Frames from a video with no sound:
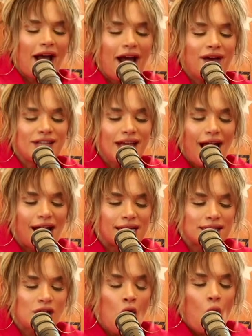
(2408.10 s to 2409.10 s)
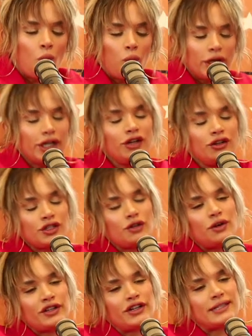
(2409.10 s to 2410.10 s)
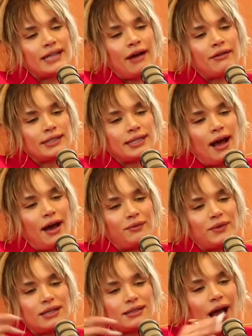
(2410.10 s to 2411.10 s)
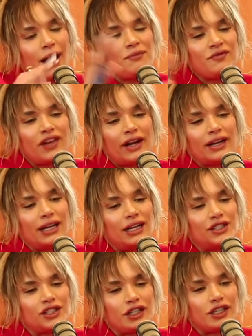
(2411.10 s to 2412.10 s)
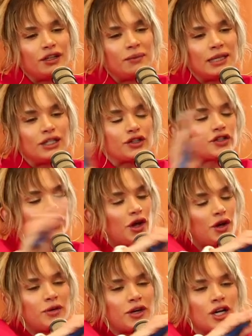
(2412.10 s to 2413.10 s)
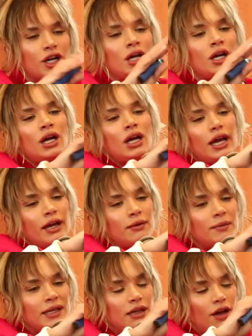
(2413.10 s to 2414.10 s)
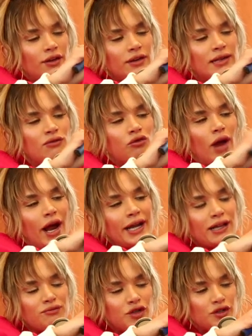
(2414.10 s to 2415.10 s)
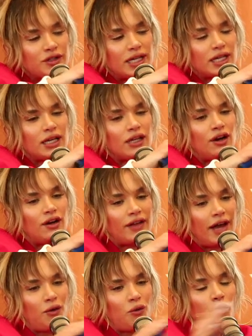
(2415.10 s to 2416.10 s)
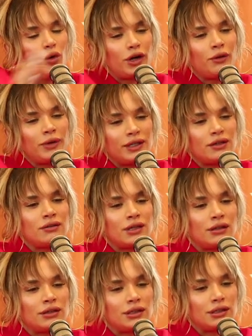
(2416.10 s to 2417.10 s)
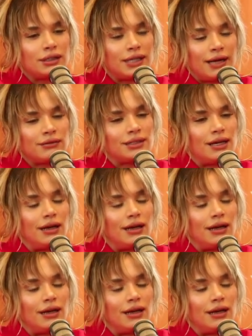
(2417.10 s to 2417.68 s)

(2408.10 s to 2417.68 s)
have to ask, what do you do on your downtime? Because I'm very into. You I mean you're sober, and I mean other than writing music and all that, what are we doing on our downtime?